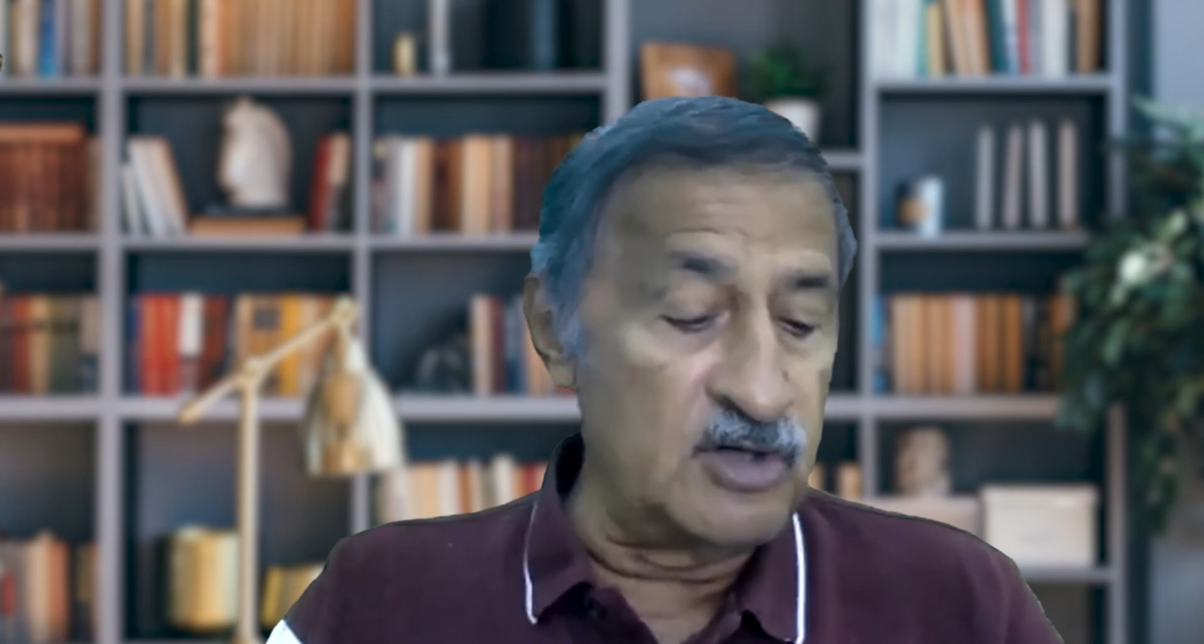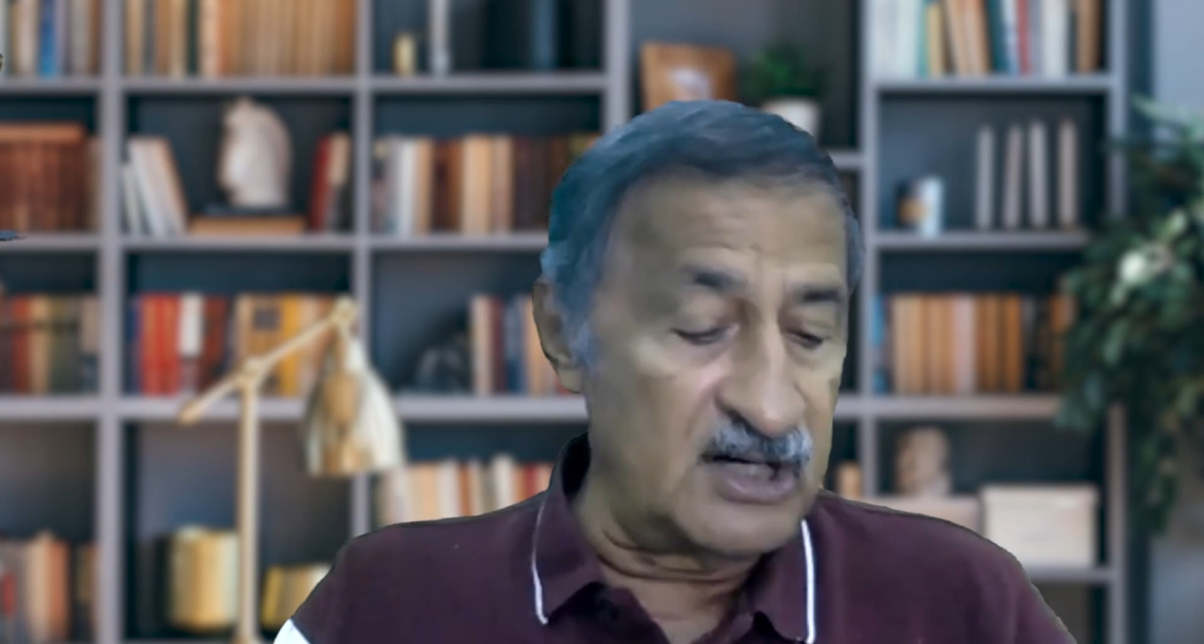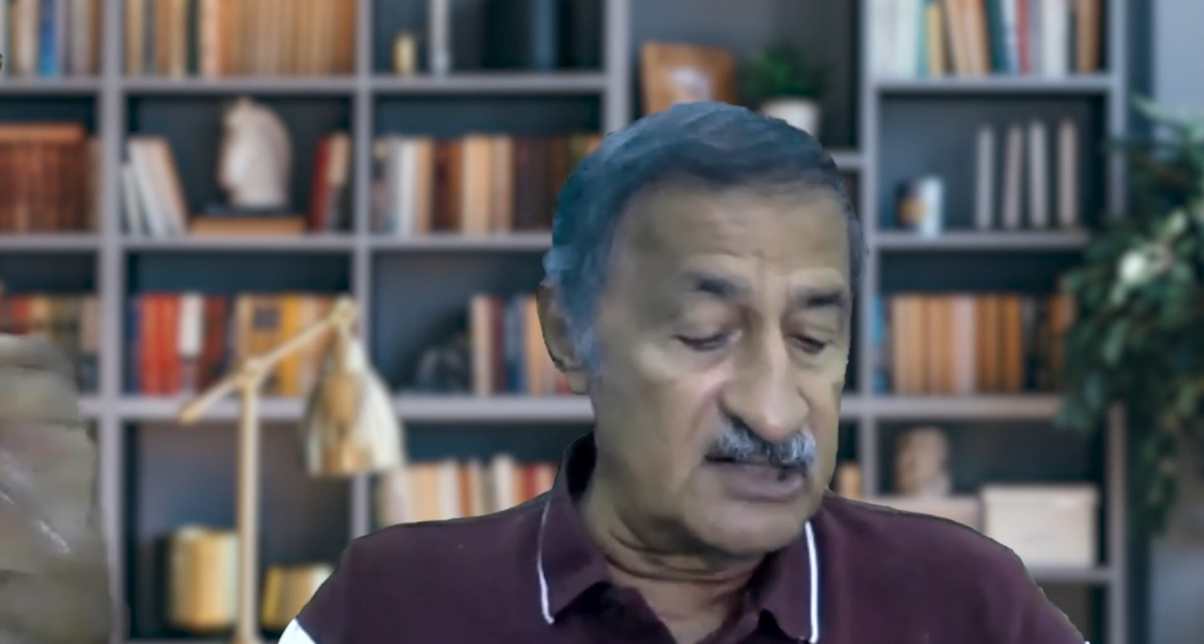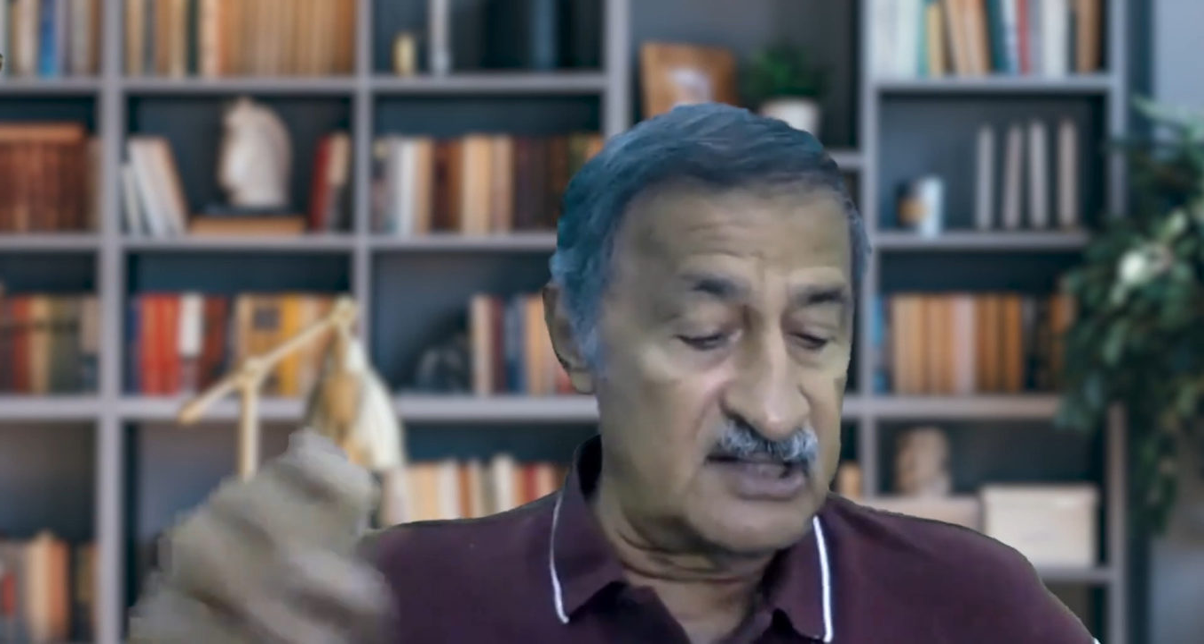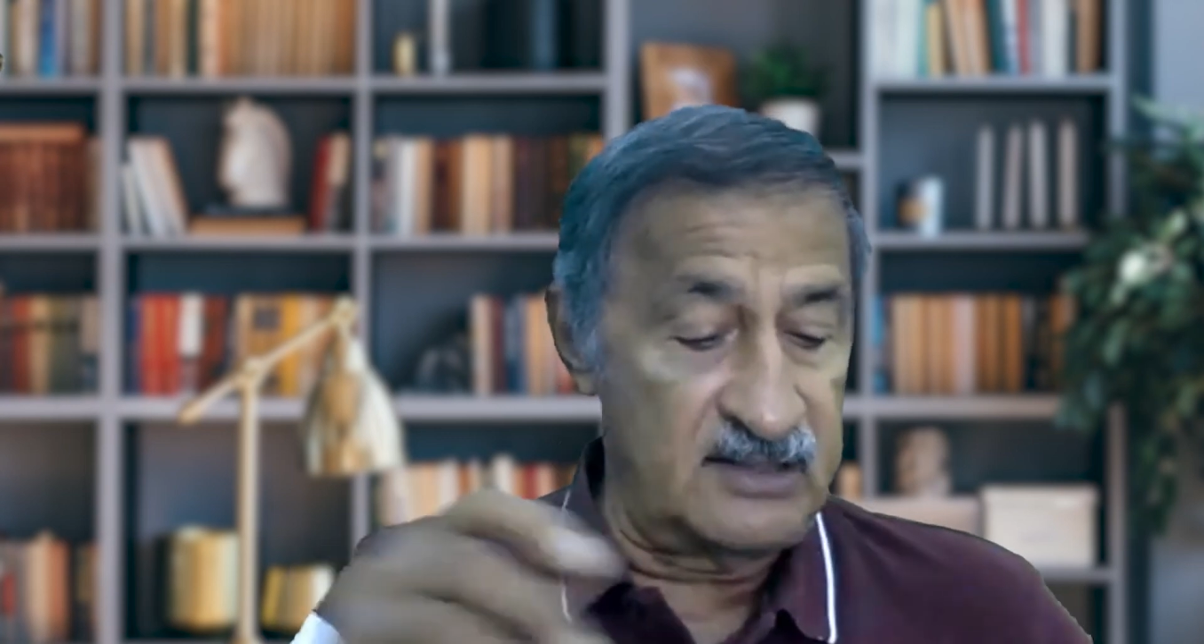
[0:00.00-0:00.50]
to
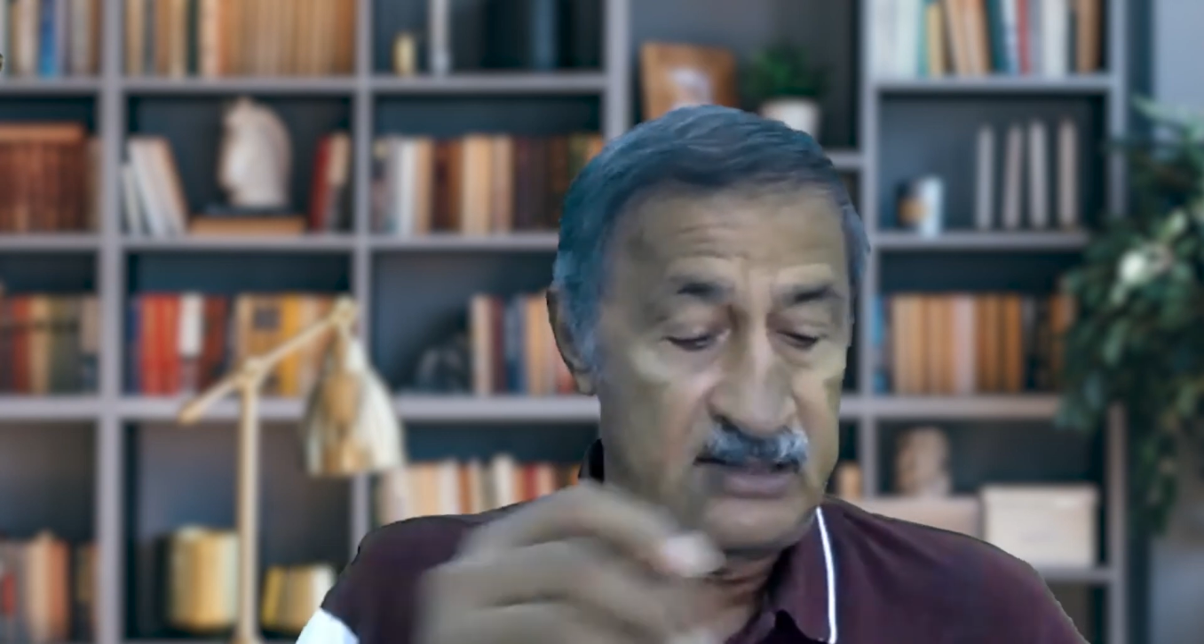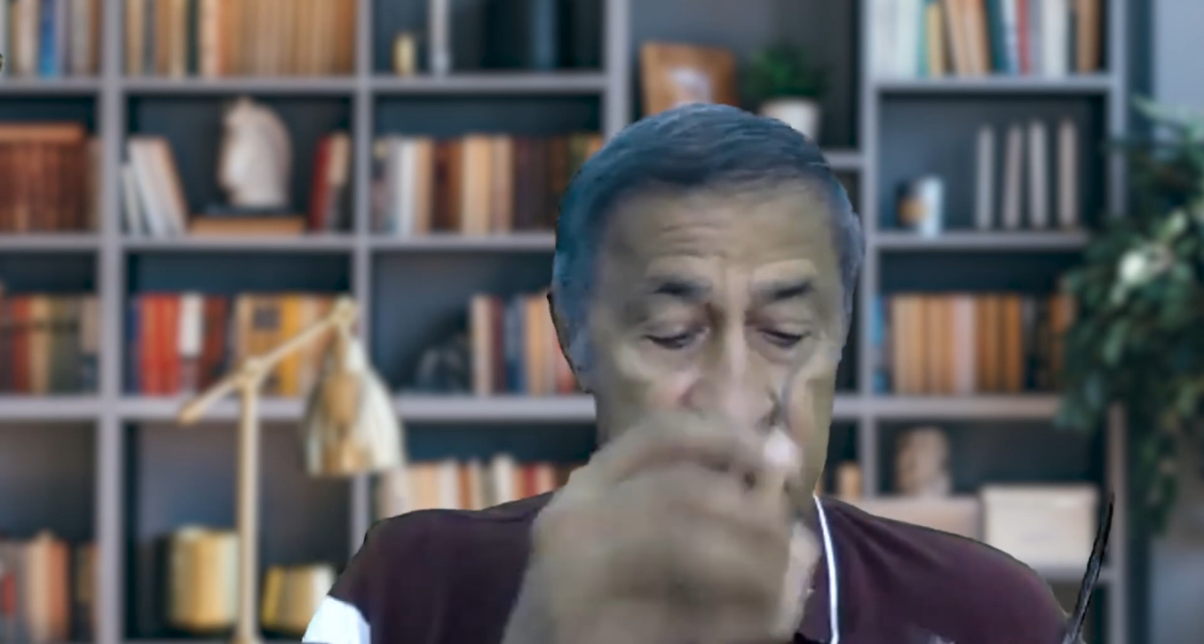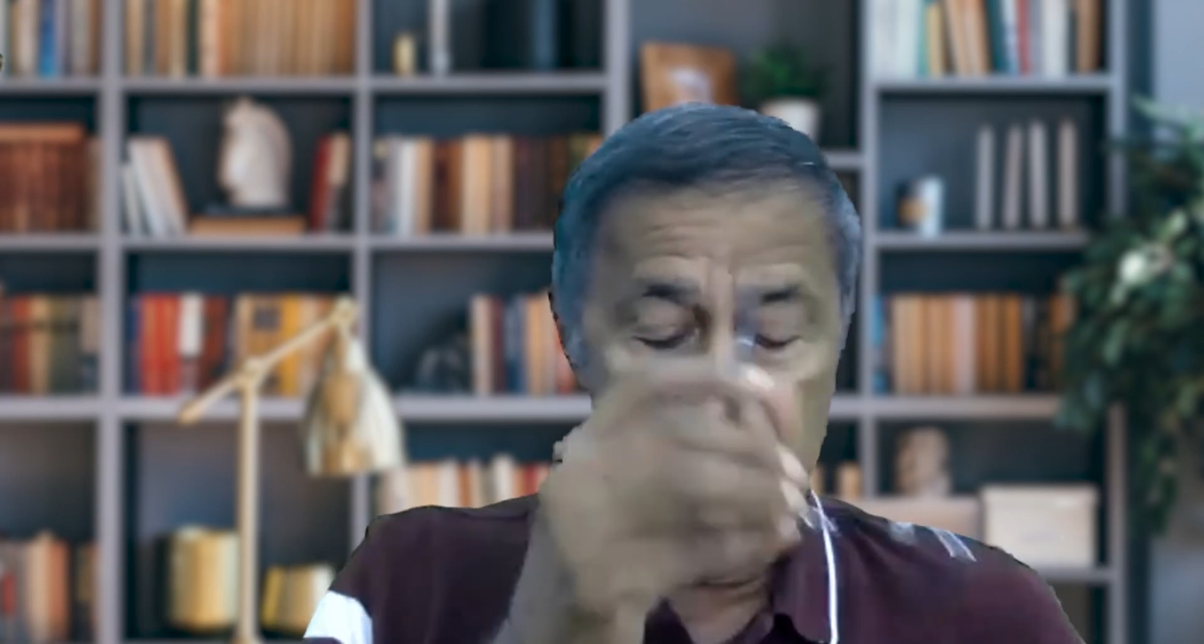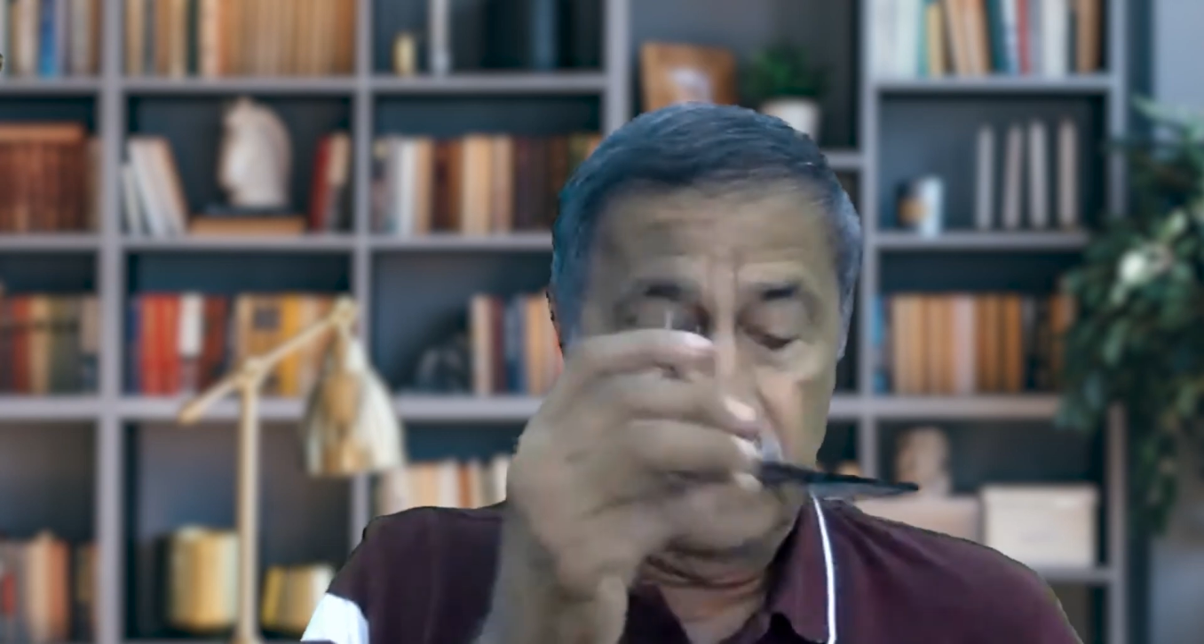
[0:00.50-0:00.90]
understand that.